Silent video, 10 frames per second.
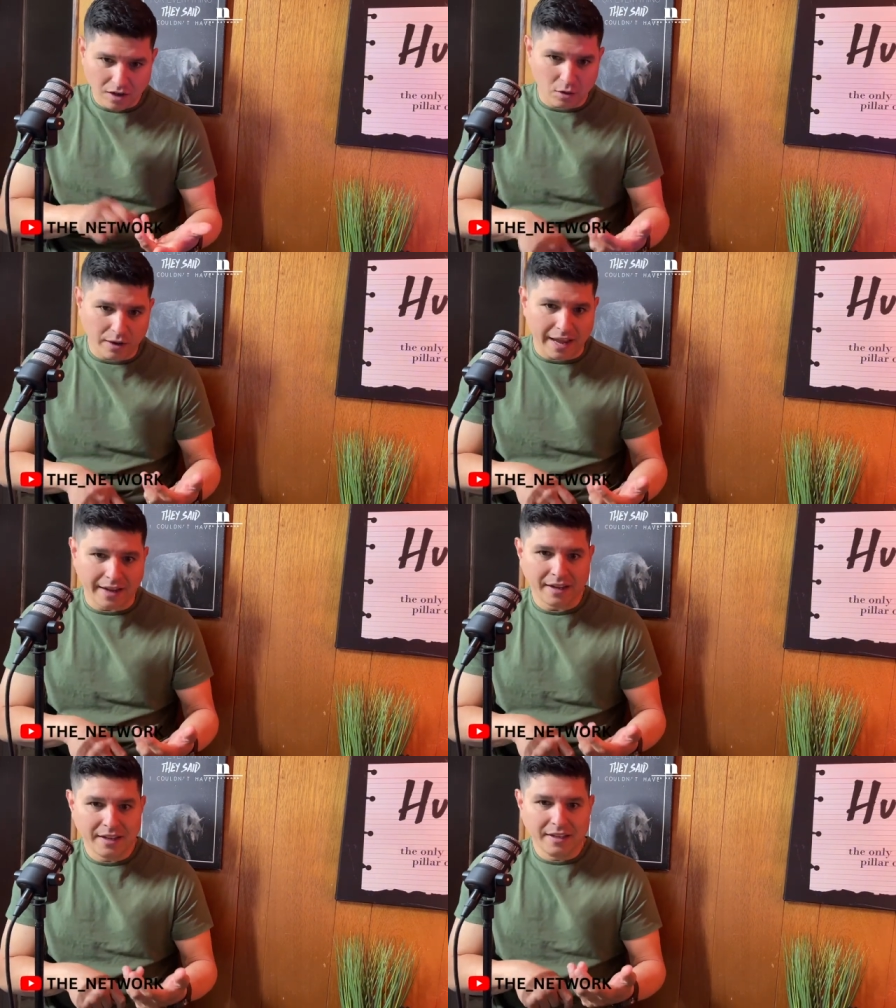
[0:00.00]

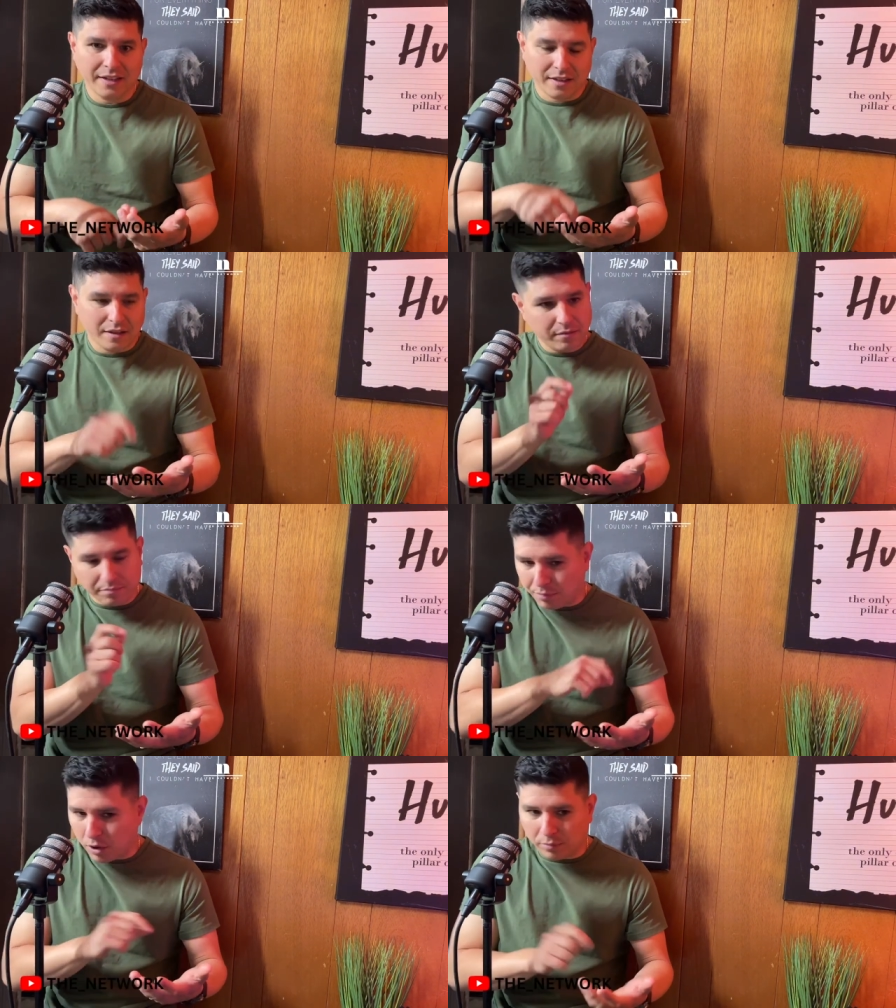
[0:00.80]
Okay,
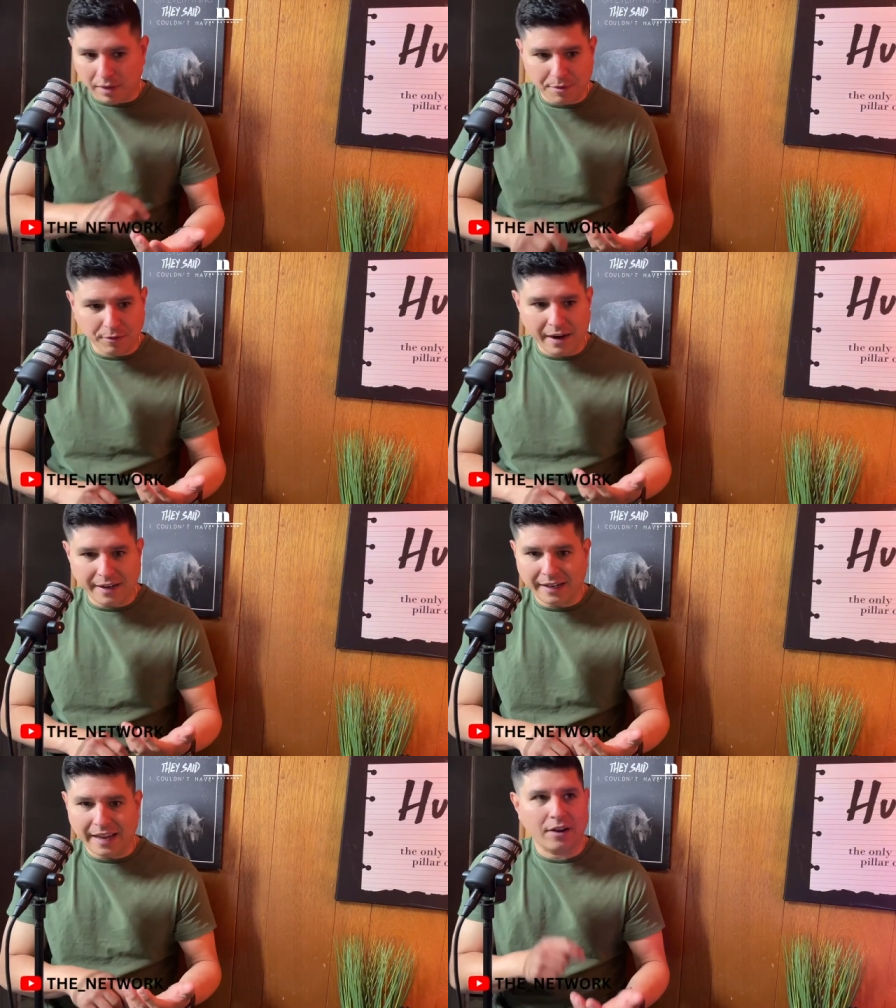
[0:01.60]
boom, let me write
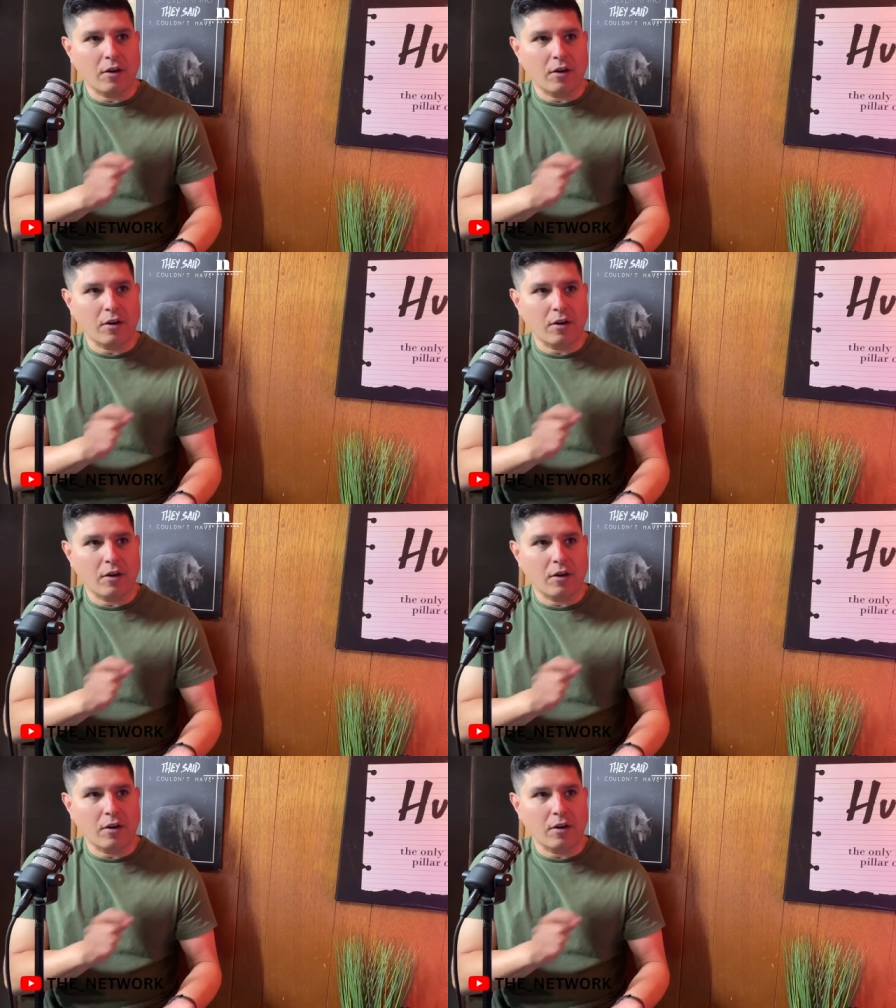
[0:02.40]
it again